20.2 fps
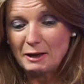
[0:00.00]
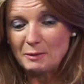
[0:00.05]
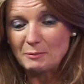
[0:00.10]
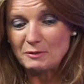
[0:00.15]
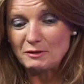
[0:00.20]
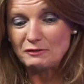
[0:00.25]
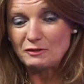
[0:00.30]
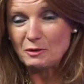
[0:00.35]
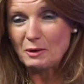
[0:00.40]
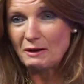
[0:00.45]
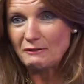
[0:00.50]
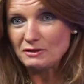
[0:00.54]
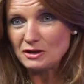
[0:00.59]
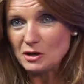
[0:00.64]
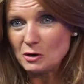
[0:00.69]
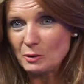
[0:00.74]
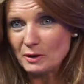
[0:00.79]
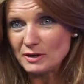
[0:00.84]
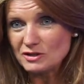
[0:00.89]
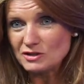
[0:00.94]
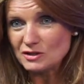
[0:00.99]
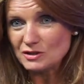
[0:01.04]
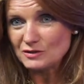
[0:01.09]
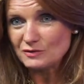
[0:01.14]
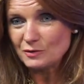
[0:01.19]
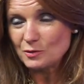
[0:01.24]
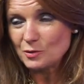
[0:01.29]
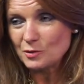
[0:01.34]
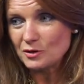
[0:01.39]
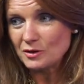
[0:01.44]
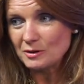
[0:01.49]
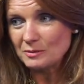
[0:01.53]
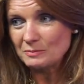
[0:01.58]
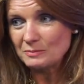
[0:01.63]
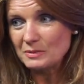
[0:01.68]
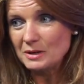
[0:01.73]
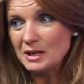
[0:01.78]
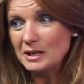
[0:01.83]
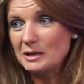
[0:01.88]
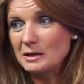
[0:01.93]
If you have any questions for
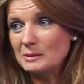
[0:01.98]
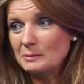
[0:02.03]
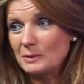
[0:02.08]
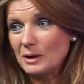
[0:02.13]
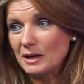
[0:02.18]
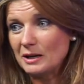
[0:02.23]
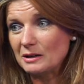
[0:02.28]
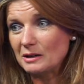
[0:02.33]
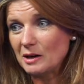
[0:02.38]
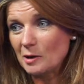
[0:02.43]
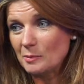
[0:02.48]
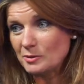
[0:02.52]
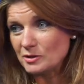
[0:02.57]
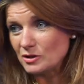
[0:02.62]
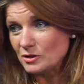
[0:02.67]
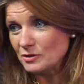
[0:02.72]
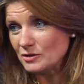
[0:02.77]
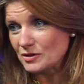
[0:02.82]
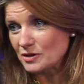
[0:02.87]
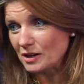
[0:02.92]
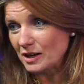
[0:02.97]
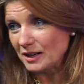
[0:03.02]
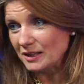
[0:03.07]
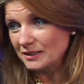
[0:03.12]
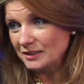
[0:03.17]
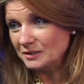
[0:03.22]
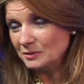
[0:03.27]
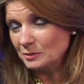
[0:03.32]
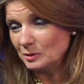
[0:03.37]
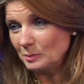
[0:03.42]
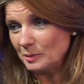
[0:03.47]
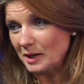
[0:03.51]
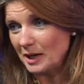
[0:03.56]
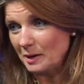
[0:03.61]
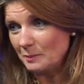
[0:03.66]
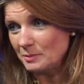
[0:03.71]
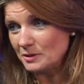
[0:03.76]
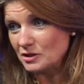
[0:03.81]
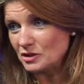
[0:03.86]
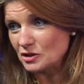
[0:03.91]
them, our producer, Anna, will be
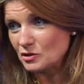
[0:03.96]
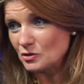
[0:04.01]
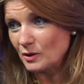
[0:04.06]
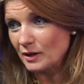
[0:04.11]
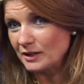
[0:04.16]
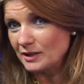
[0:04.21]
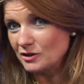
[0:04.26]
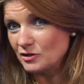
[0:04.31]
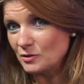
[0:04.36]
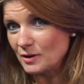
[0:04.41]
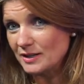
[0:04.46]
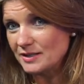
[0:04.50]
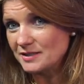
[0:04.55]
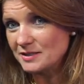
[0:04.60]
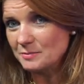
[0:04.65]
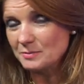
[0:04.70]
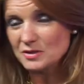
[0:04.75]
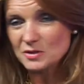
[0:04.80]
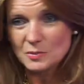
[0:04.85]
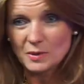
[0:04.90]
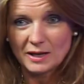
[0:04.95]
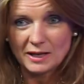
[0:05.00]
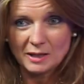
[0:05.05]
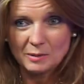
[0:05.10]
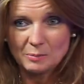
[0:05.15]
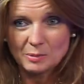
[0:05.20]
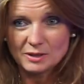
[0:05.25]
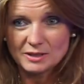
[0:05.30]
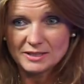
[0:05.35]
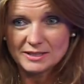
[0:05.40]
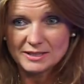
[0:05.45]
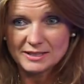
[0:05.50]
happy to try and address them as well.